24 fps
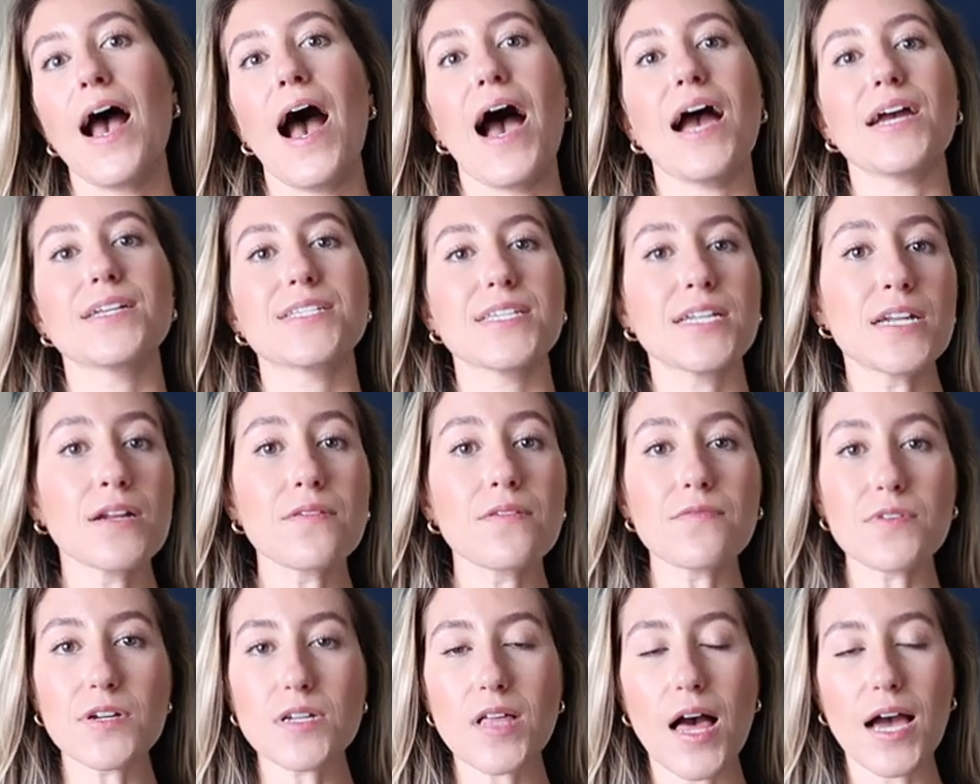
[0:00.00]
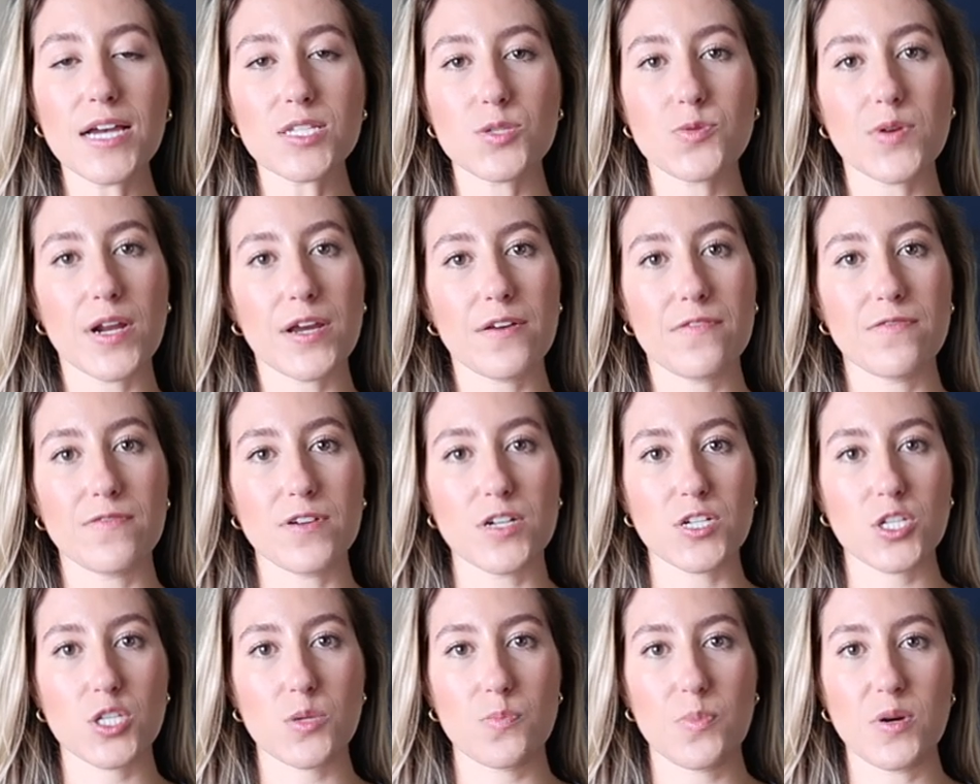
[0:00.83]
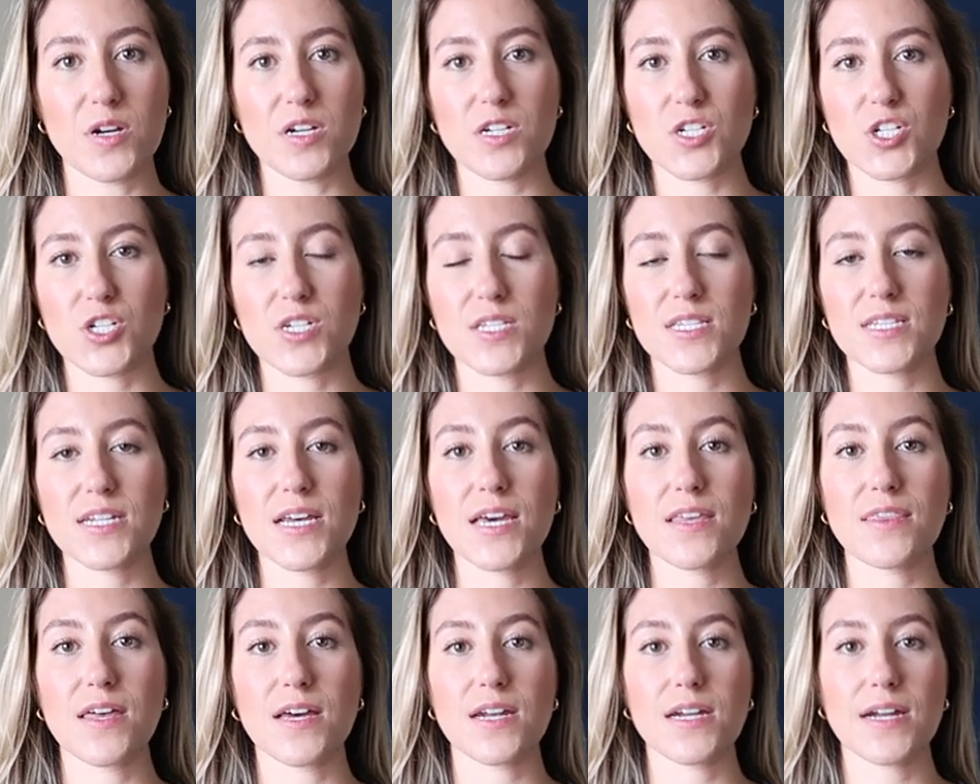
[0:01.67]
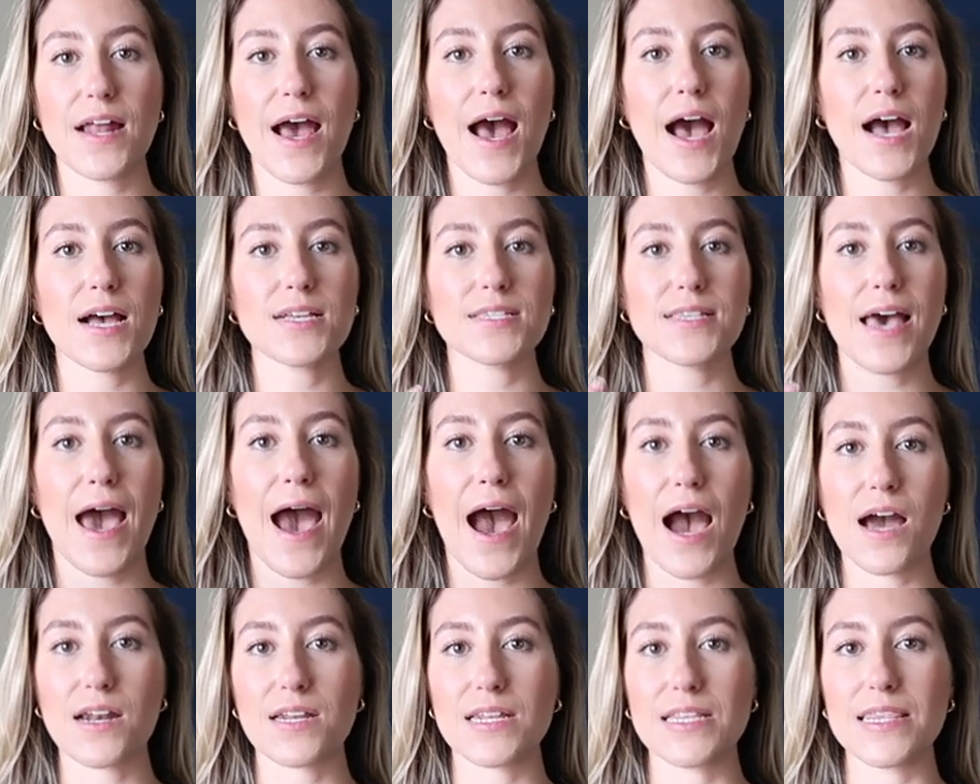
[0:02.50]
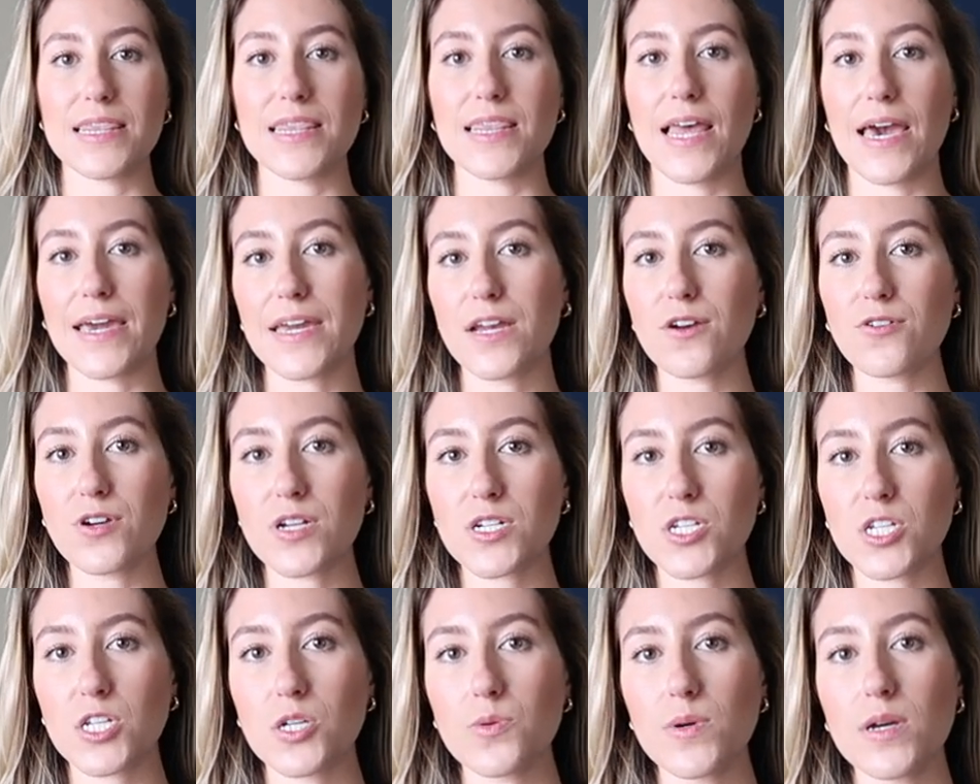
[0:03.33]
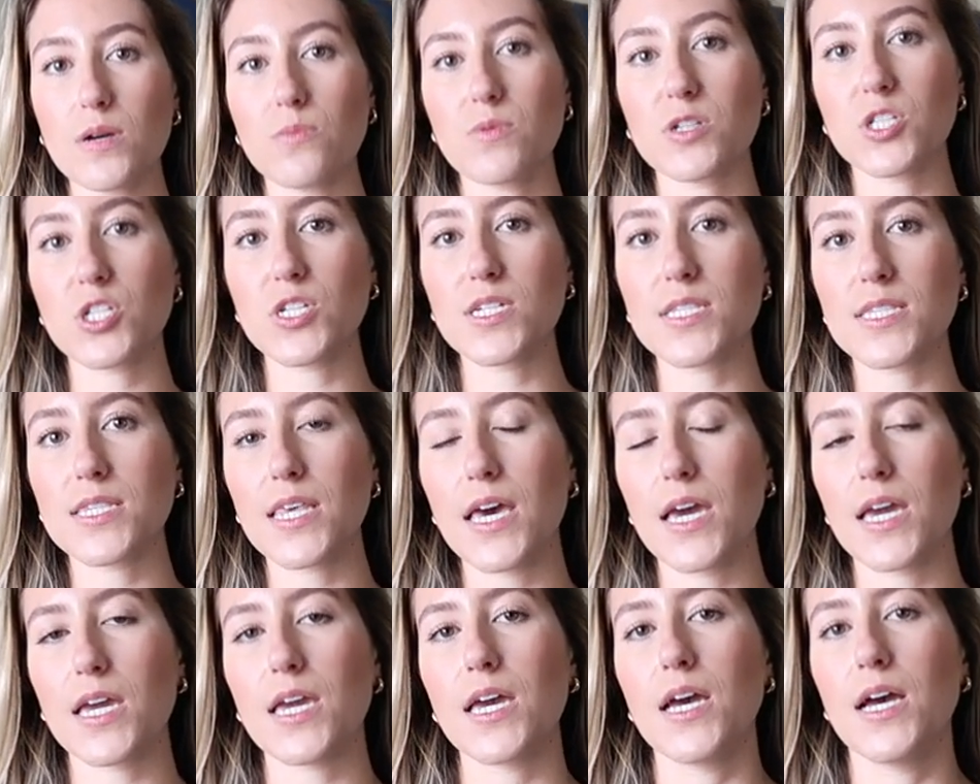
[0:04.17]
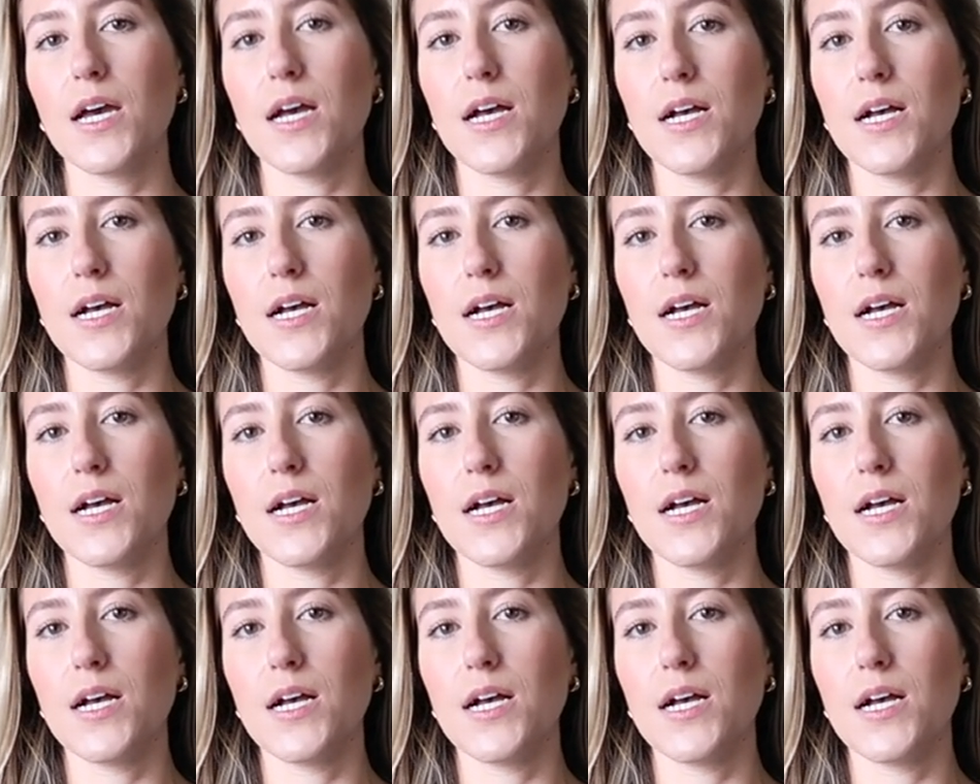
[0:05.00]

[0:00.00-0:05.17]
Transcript: I didn't realize when I first purchased it that it has added Lycra to it, which is like